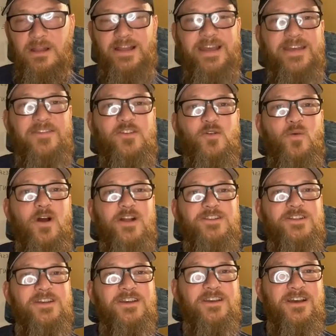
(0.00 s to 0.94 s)
like if you're
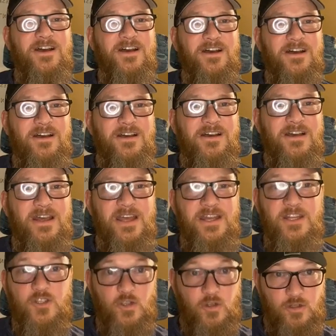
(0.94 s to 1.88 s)
watching
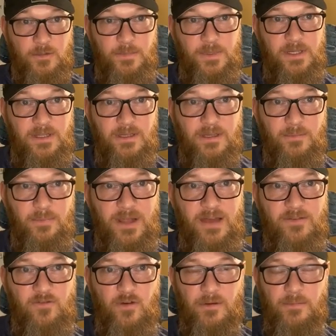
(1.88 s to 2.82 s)
any social media
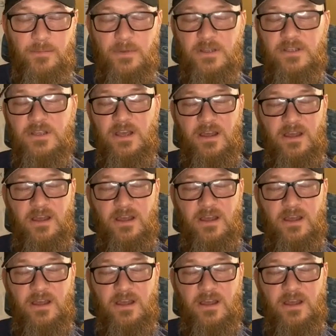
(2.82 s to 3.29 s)
platform,